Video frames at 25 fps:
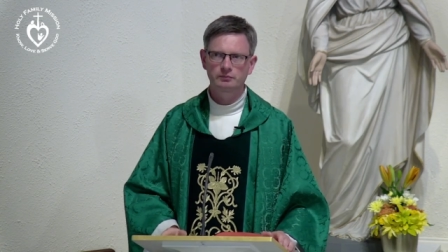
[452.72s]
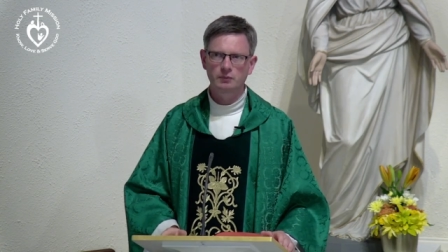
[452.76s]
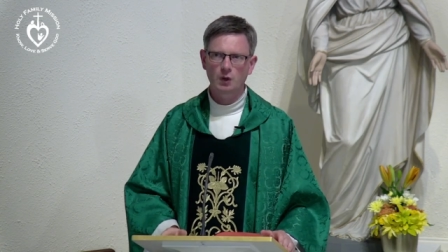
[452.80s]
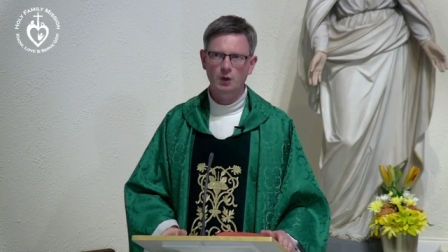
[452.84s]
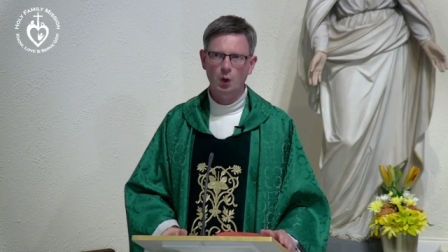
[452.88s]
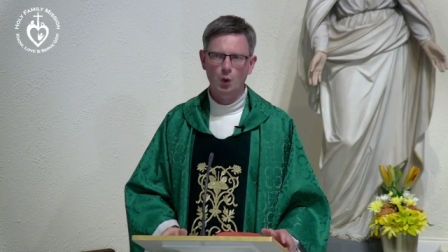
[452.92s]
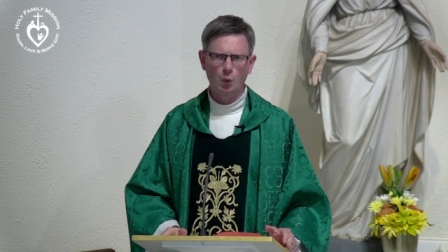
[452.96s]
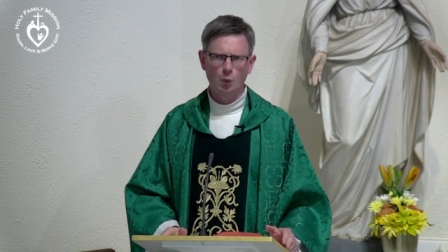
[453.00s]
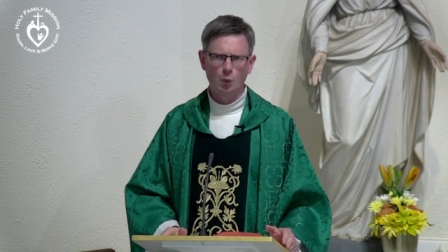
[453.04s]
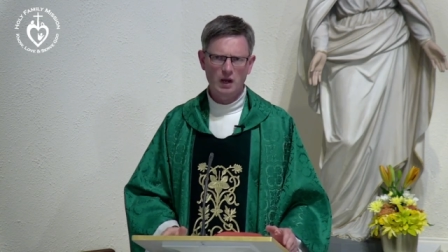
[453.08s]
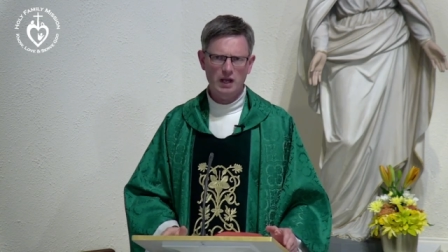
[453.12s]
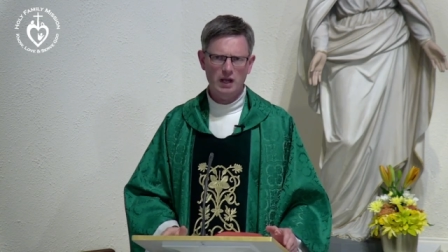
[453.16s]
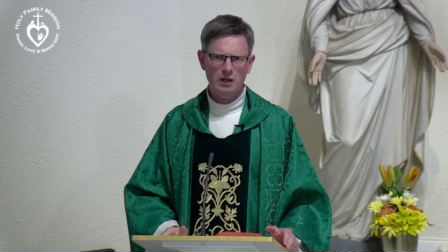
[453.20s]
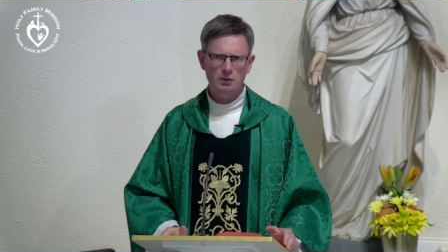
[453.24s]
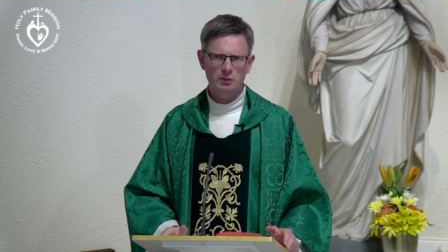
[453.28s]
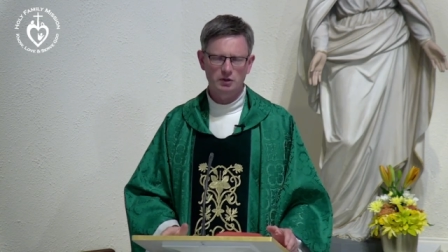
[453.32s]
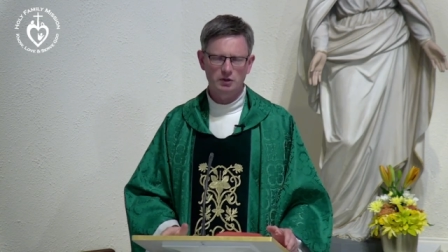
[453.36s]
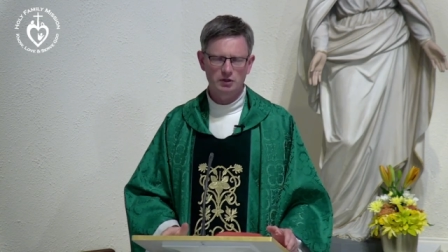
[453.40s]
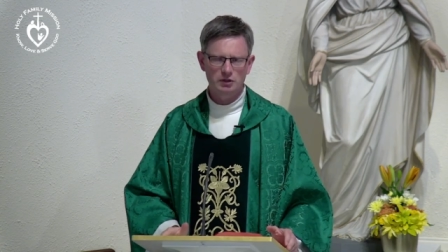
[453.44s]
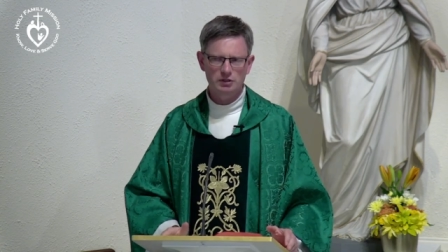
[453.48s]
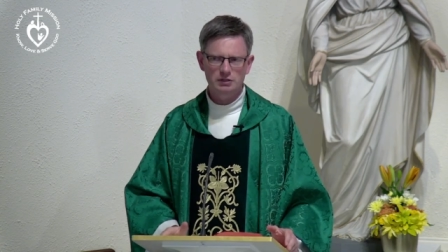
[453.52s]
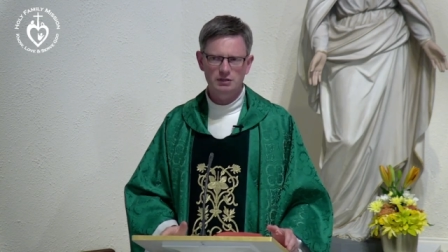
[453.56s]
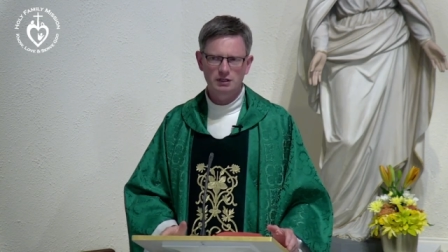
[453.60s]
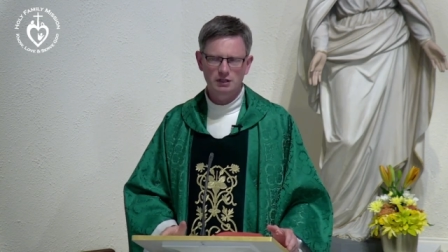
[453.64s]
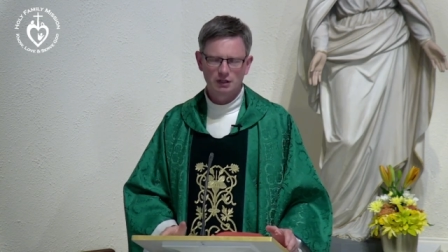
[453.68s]

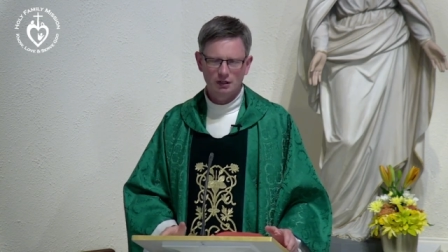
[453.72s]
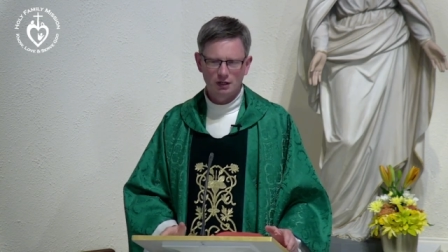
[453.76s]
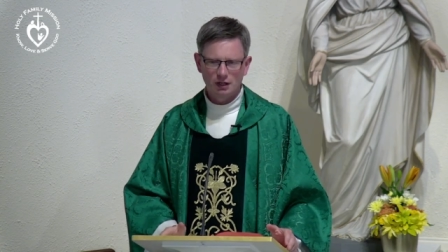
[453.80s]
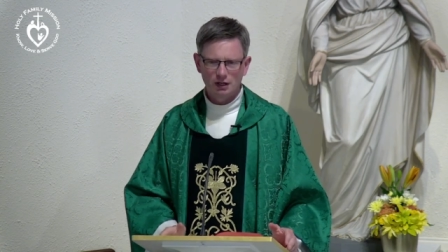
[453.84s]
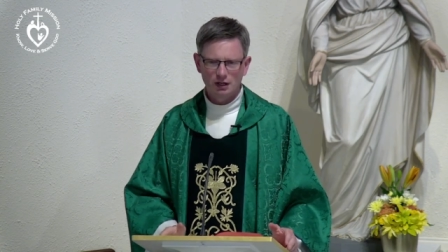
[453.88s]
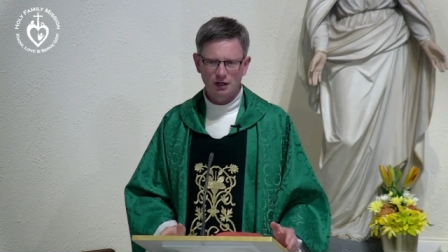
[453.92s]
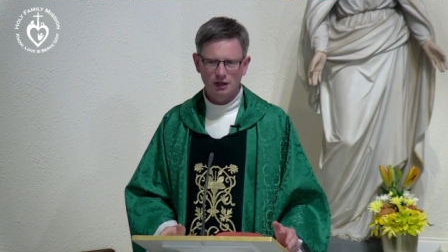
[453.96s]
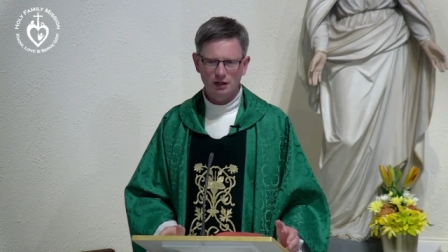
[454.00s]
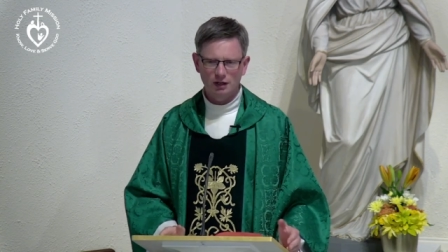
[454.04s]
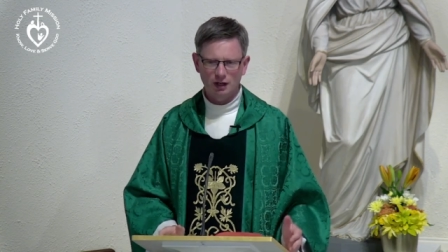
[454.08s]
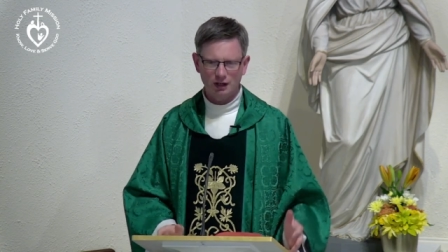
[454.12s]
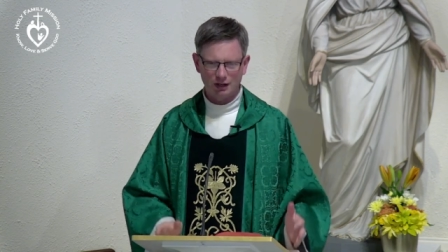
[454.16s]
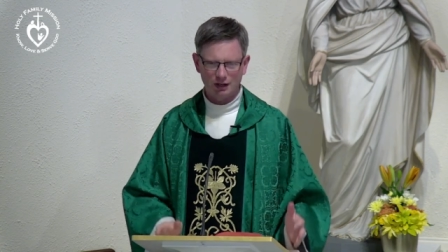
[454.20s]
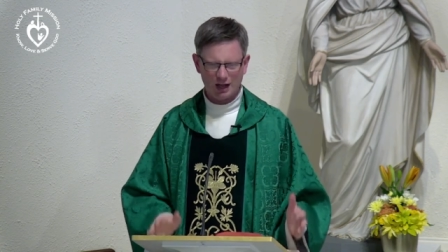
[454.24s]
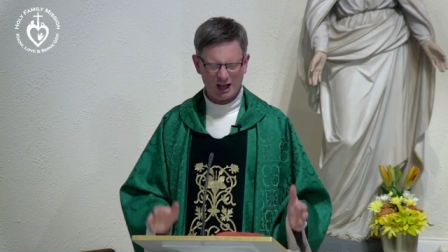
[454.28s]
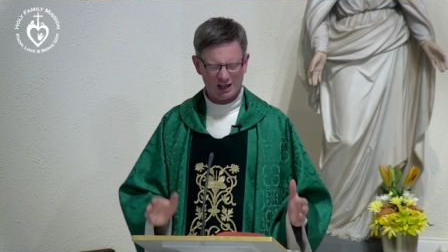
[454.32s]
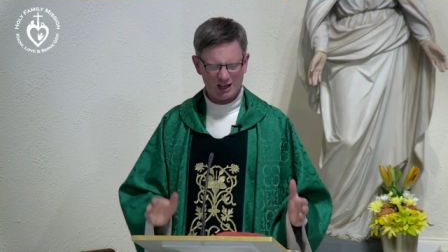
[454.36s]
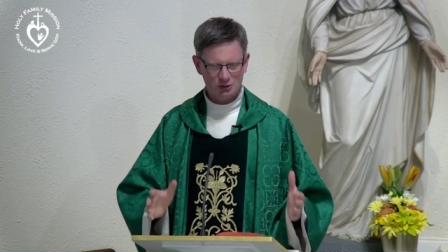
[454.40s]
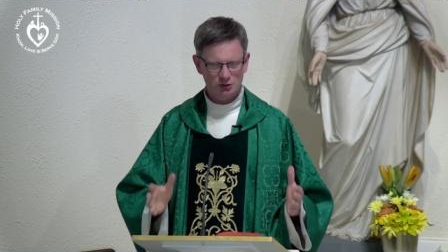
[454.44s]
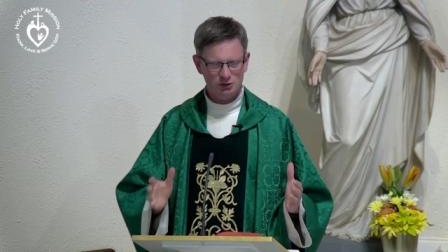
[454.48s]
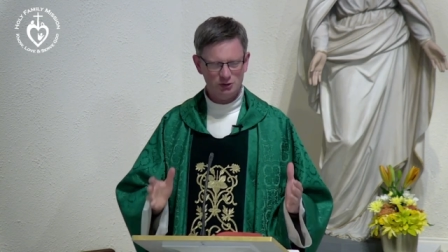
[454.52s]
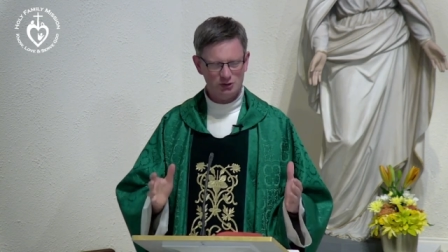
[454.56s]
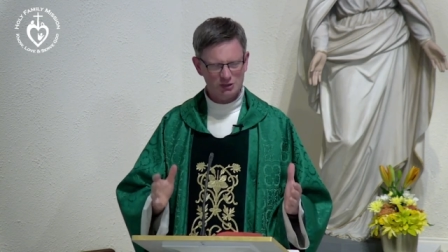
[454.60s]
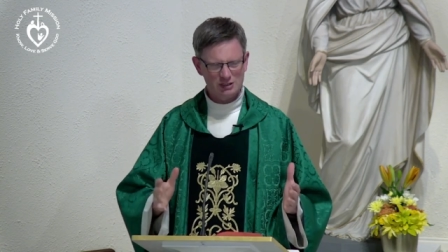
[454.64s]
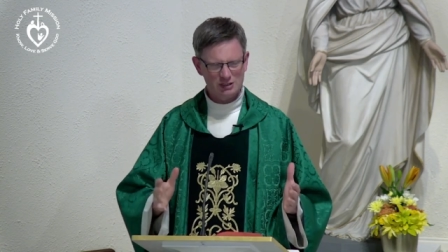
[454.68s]
wayward, I, I
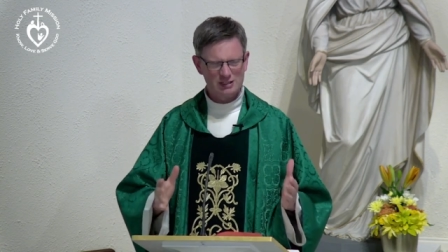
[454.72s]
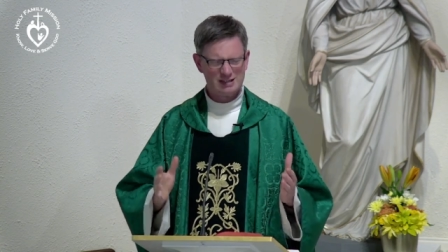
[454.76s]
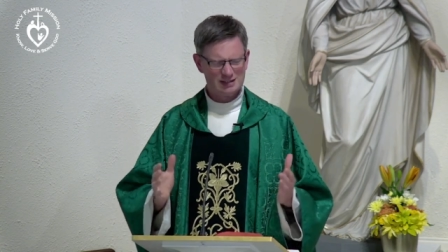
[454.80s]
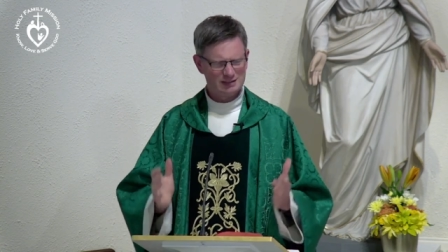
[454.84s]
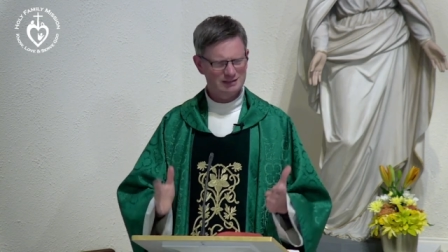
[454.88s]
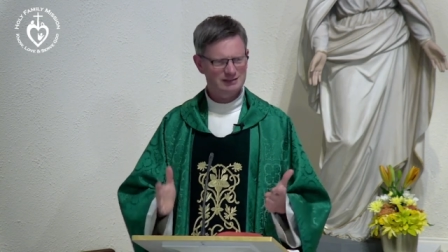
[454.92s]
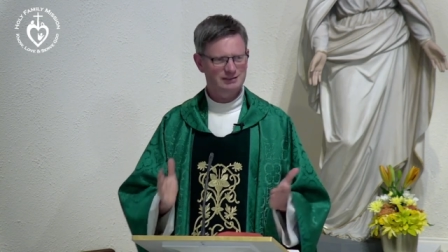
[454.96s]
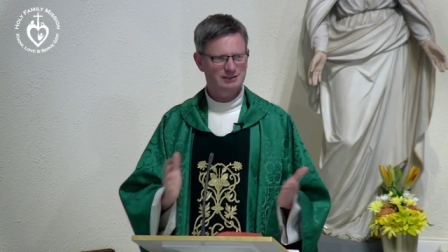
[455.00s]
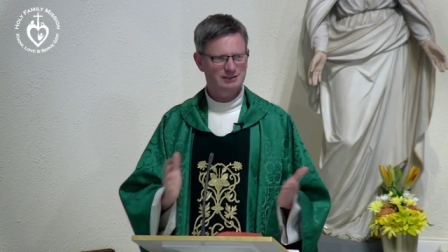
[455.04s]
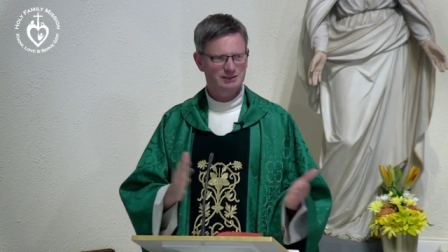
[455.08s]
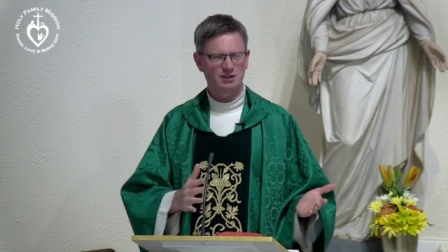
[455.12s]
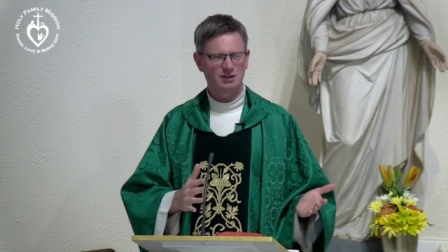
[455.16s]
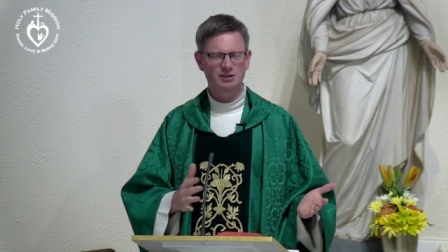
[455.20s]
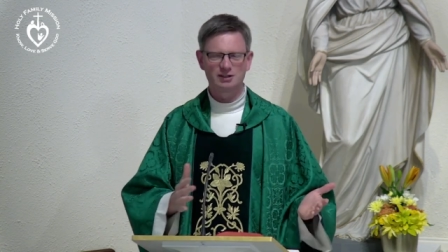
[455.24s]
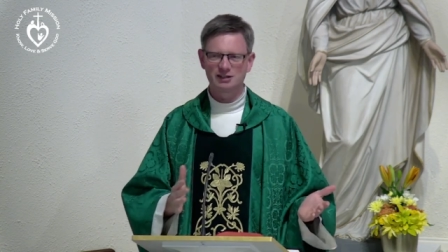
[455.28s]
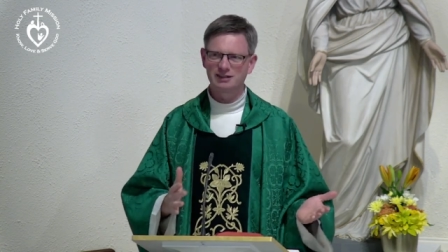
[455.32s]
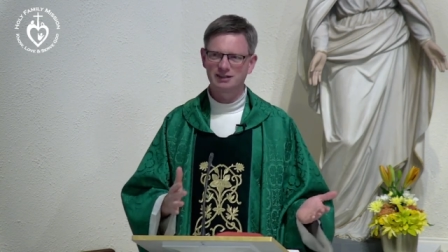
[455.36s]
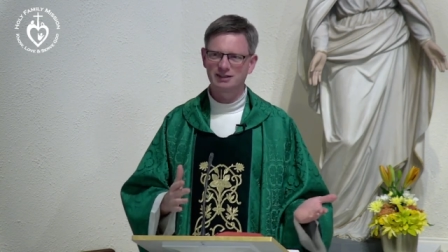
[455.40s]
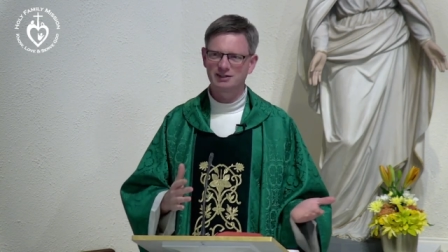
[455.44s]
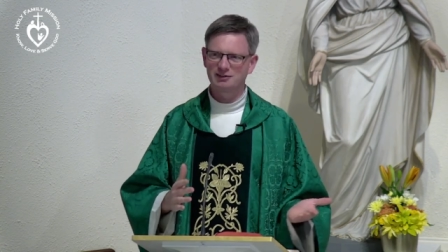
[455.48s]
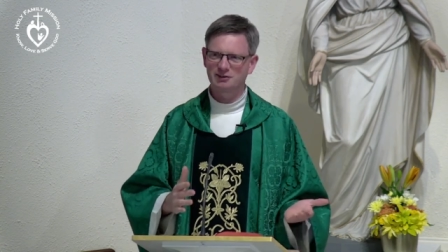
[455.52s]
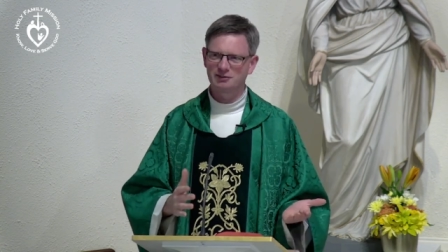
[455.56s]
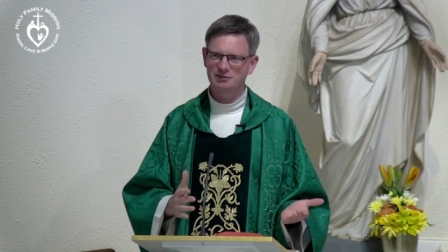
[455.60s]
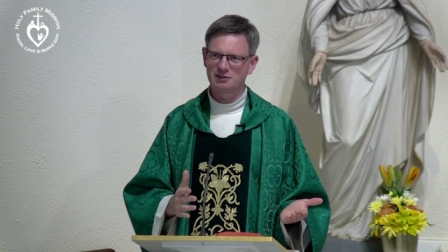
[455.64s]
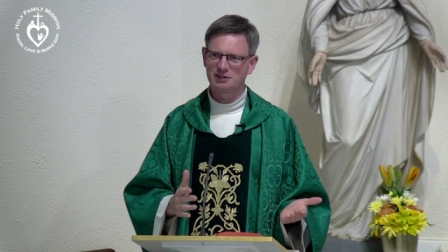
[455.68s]
couldn't not call in
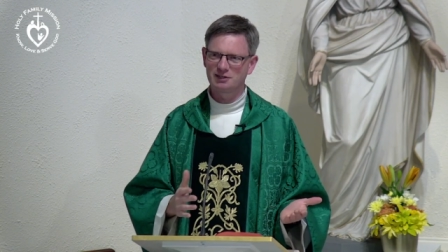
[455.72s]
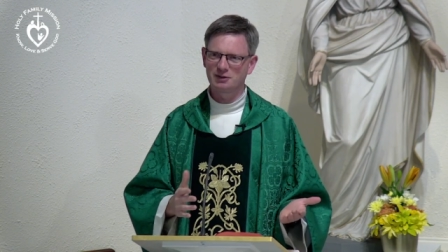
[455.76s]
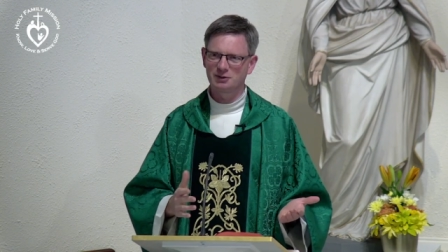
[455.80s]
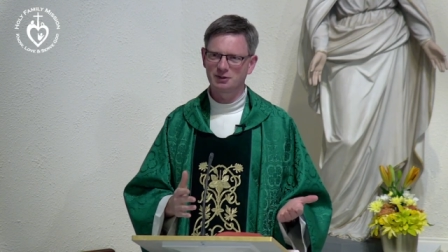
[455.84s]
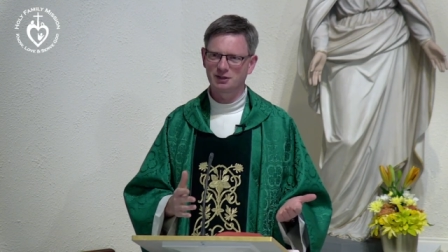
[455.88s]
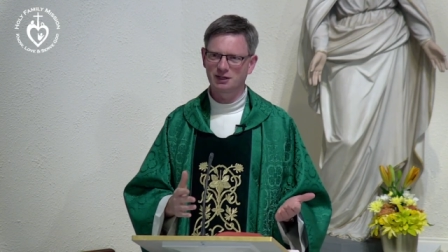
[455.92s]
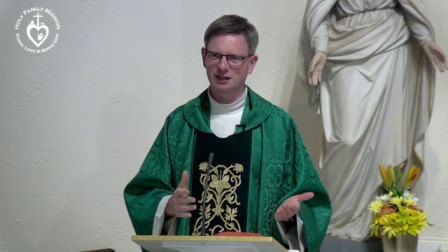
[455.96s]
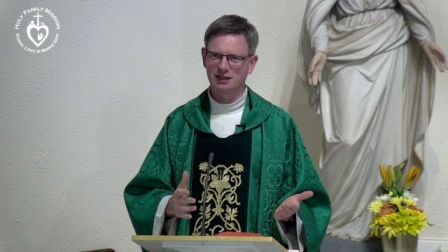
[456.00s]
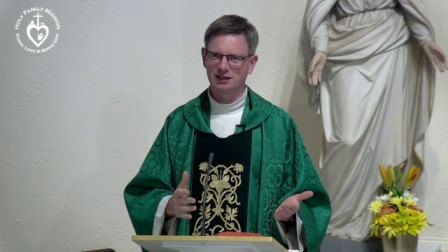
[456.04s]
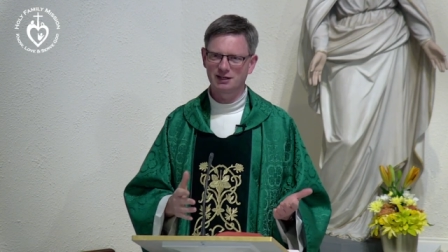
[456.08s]
there every now and again.